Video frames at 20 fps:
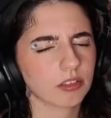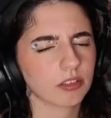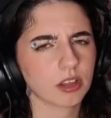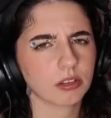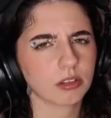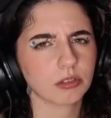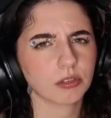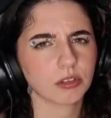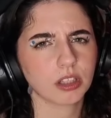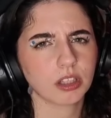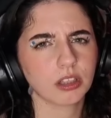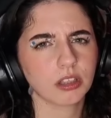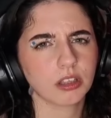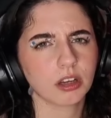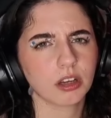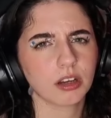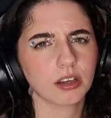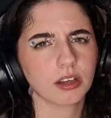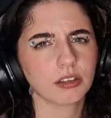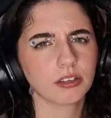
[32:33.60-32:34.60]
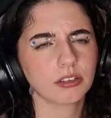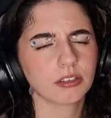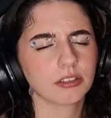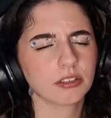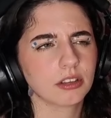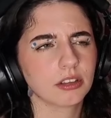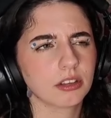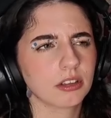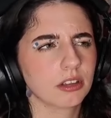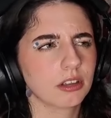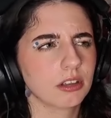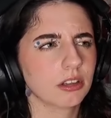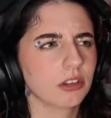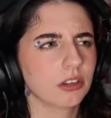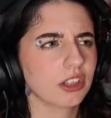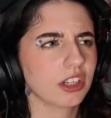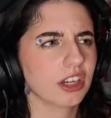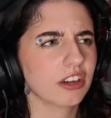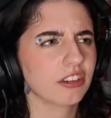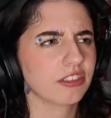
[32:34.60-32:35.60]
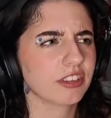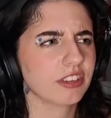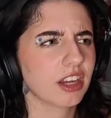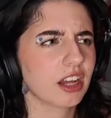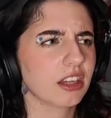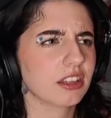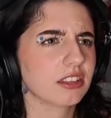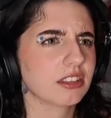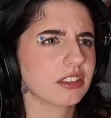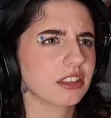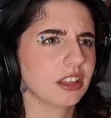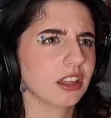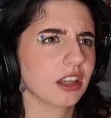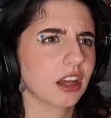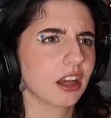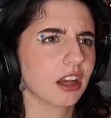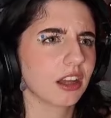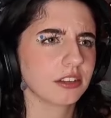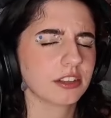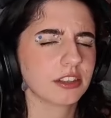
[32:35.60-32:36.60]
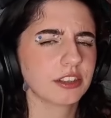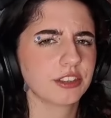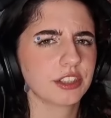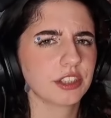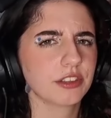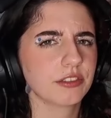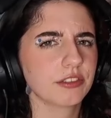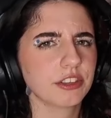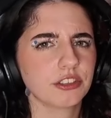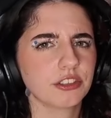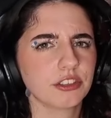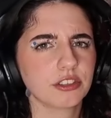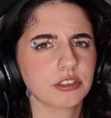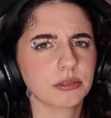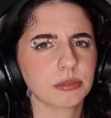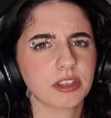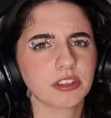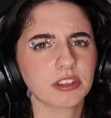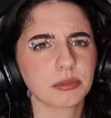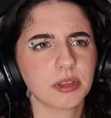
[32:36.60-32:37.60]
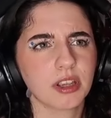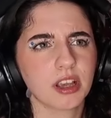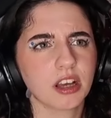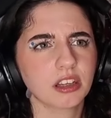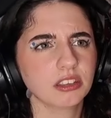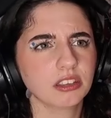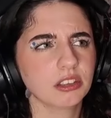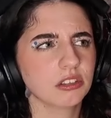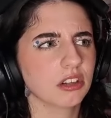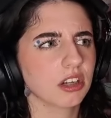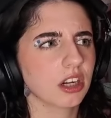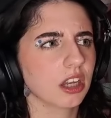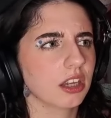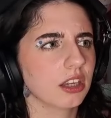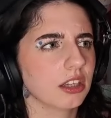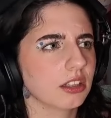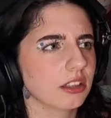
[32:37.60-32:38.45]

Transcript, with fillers: sounds really nice. Oh no, I fancy that. This series just makes me hungry.